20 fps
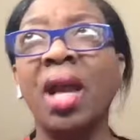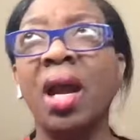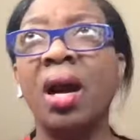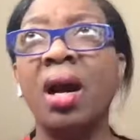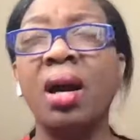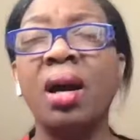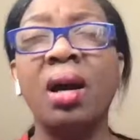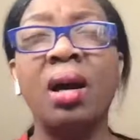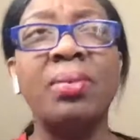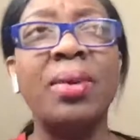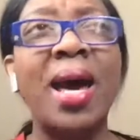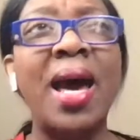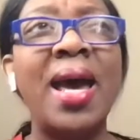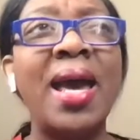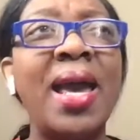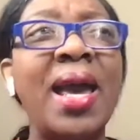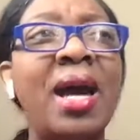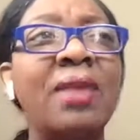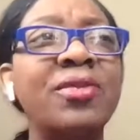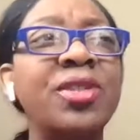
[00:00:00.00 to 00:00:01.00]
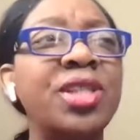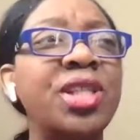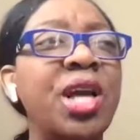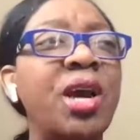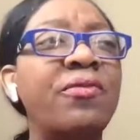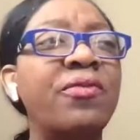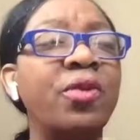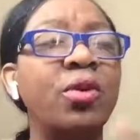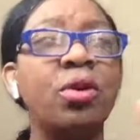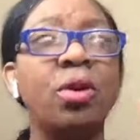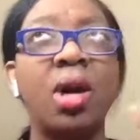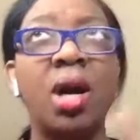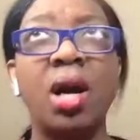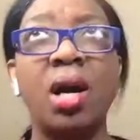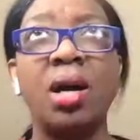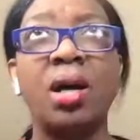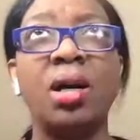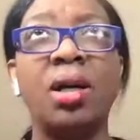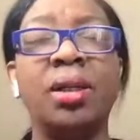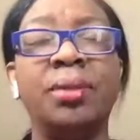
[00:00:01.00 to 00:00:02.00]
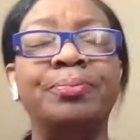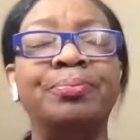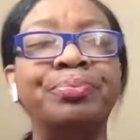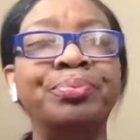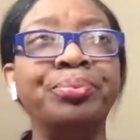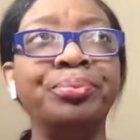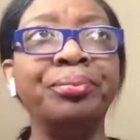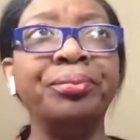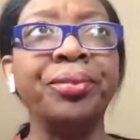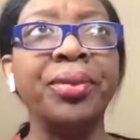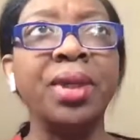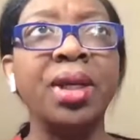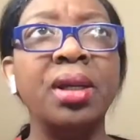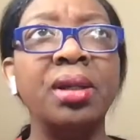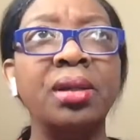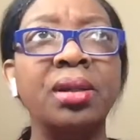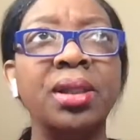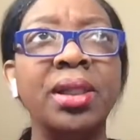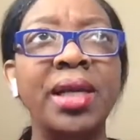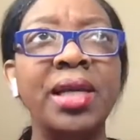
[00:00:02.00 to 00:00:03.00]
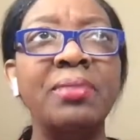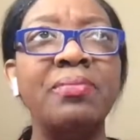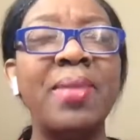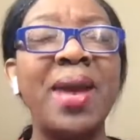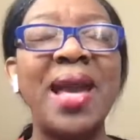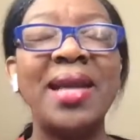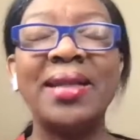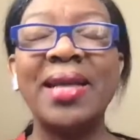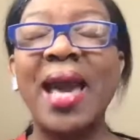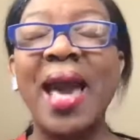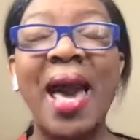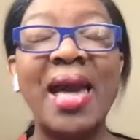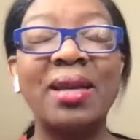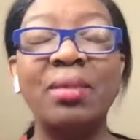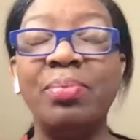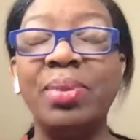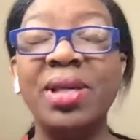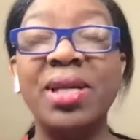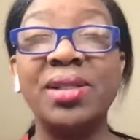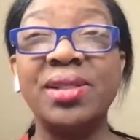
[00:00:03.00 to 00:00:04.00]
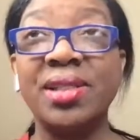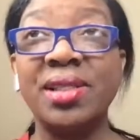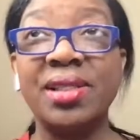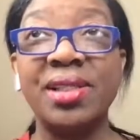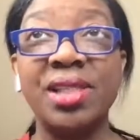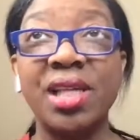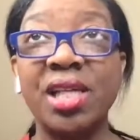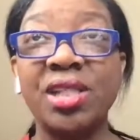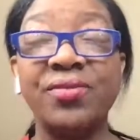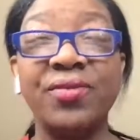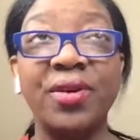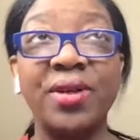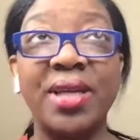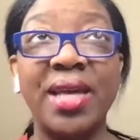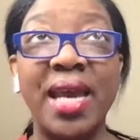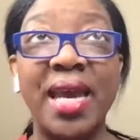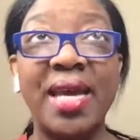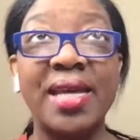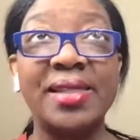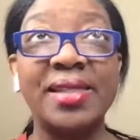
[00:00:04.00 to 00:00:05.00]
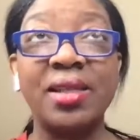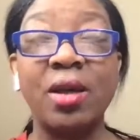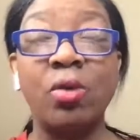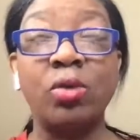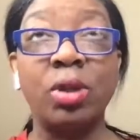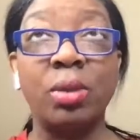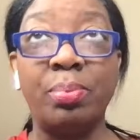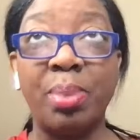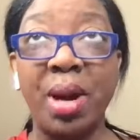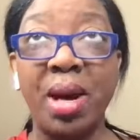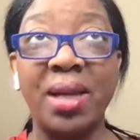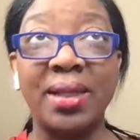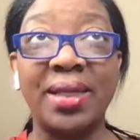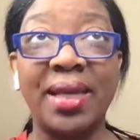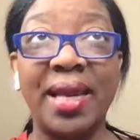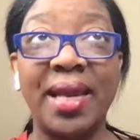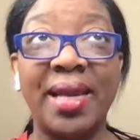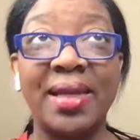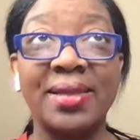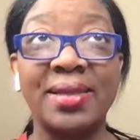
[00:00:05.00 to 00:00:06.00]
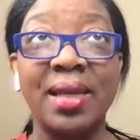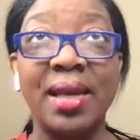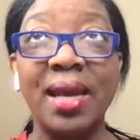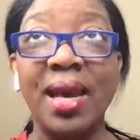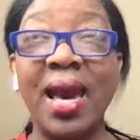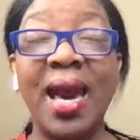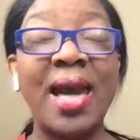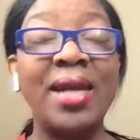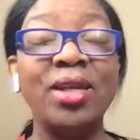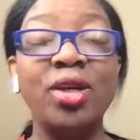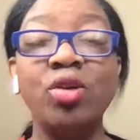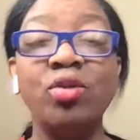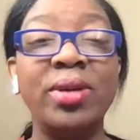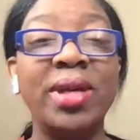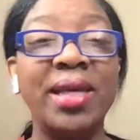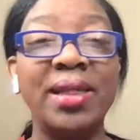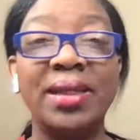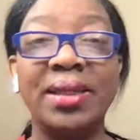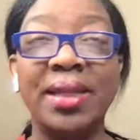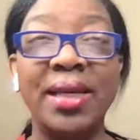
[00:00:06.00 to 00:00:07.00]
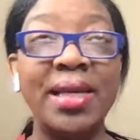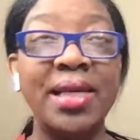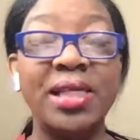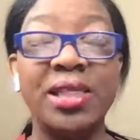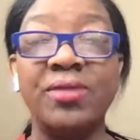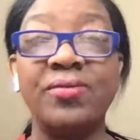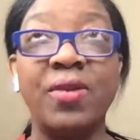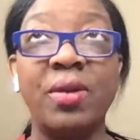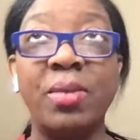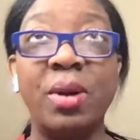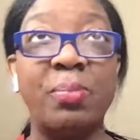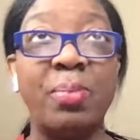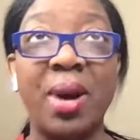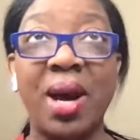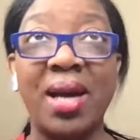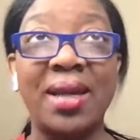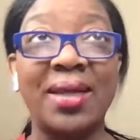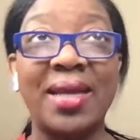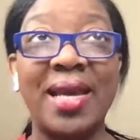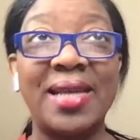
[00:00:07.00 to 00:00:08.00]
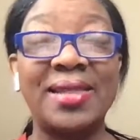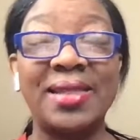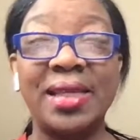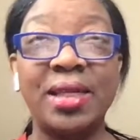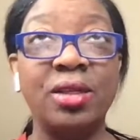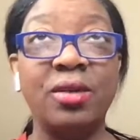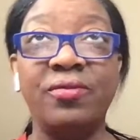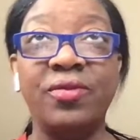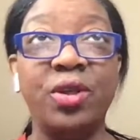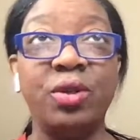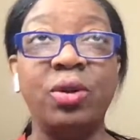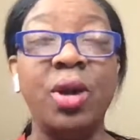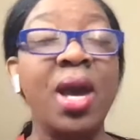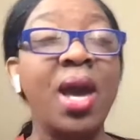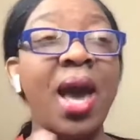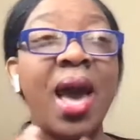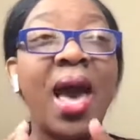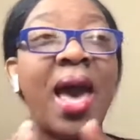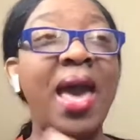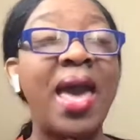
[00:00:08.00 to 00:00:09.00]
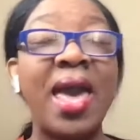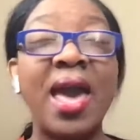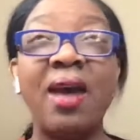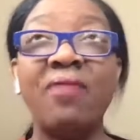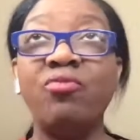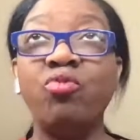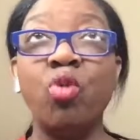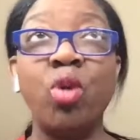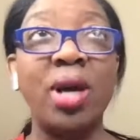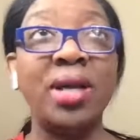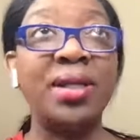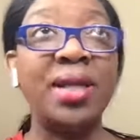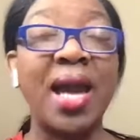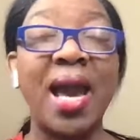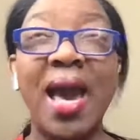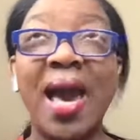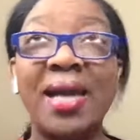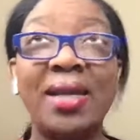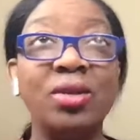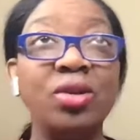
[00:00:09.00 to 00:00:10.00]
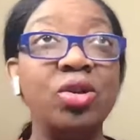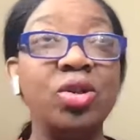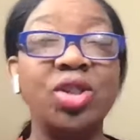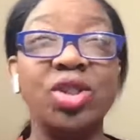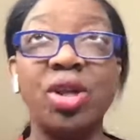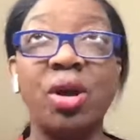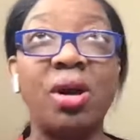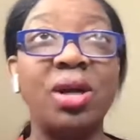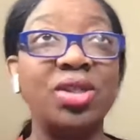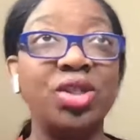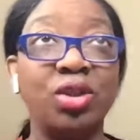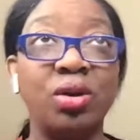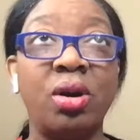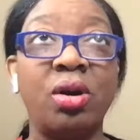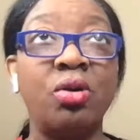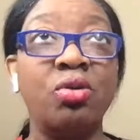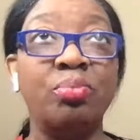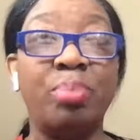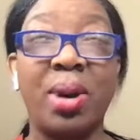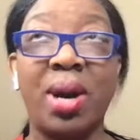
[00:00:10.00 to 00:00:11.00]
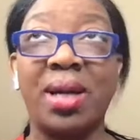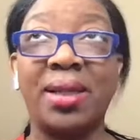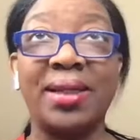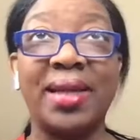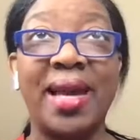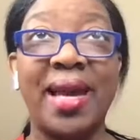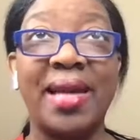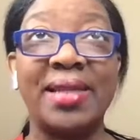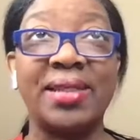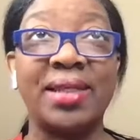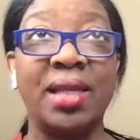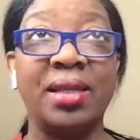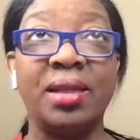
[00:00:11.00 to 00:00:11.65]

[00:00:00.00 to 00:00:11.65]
I have several lead magnet. How to be a successful guest on a podcast. How do you get leads from a podcast interview? I have one that how do you start your own podcast?